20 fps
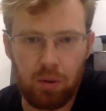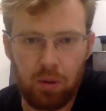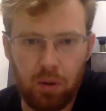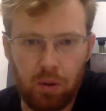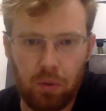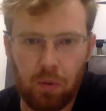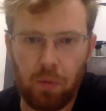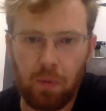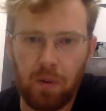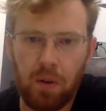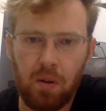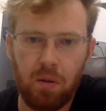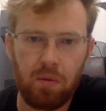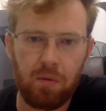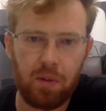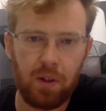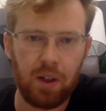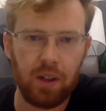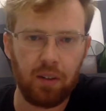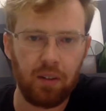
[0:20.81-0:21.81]
So feel
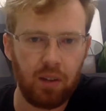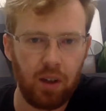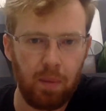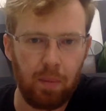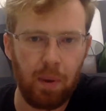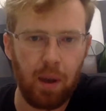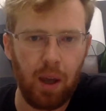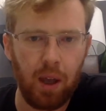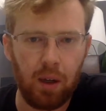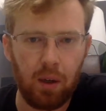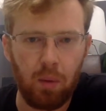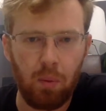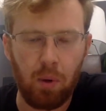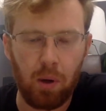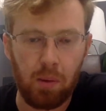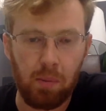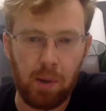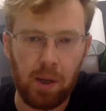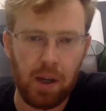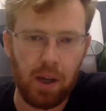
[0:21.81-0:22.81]
free to skip ahead to
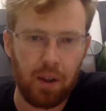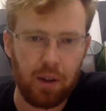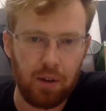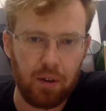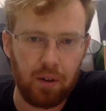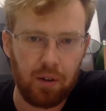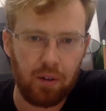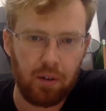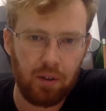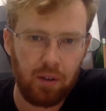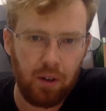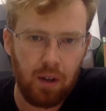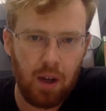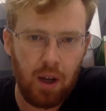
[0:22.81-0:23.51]
one of my others.